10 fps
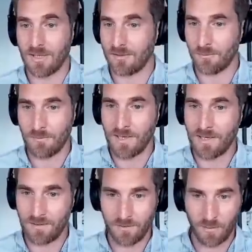Like, my
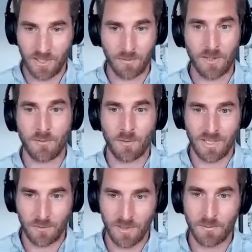require
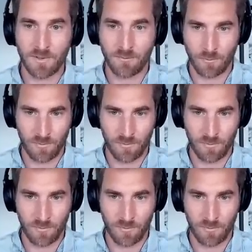requirement